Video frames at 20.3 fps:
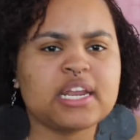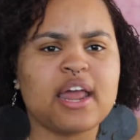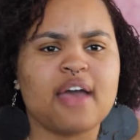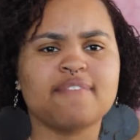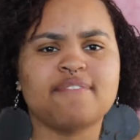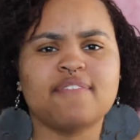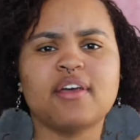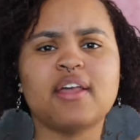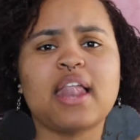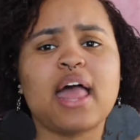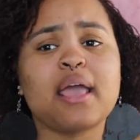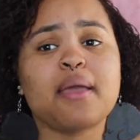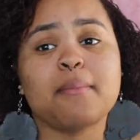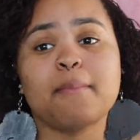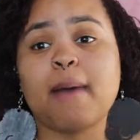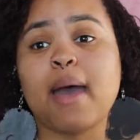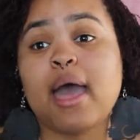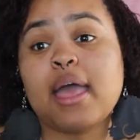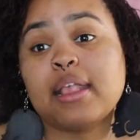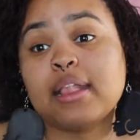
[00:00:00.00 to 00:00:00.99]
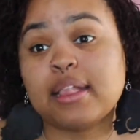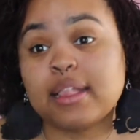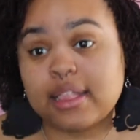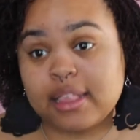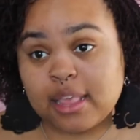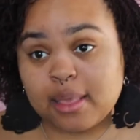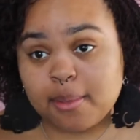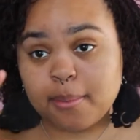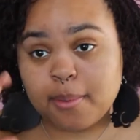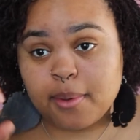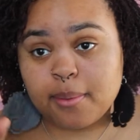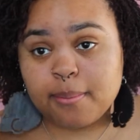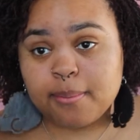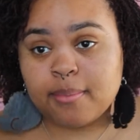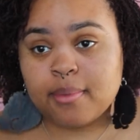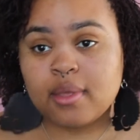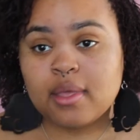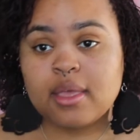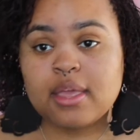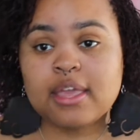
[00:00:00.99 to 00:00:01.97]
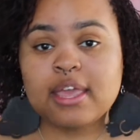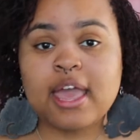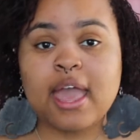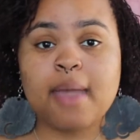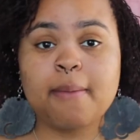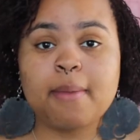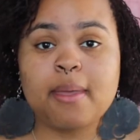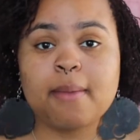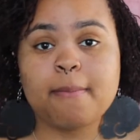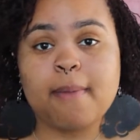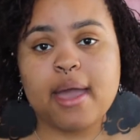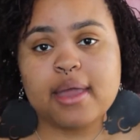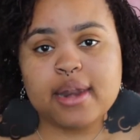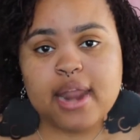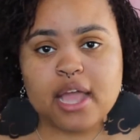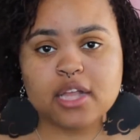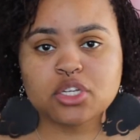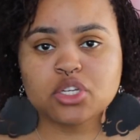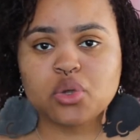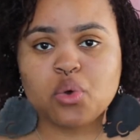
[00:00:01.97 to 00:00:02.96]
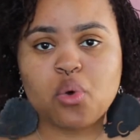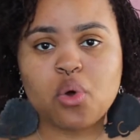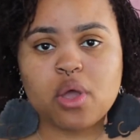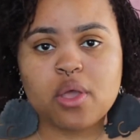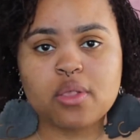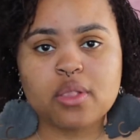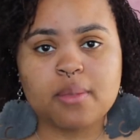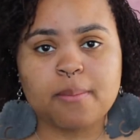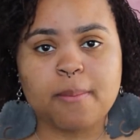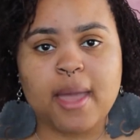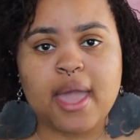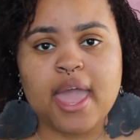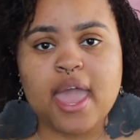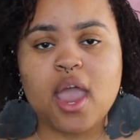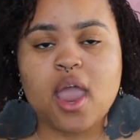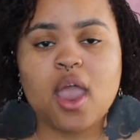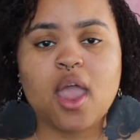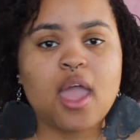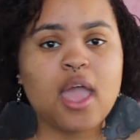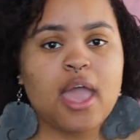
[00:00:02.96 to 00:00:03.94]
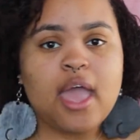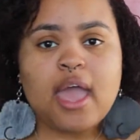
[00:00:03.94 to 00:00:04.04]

and I feel like my sebum came in, my natural oils in my hair.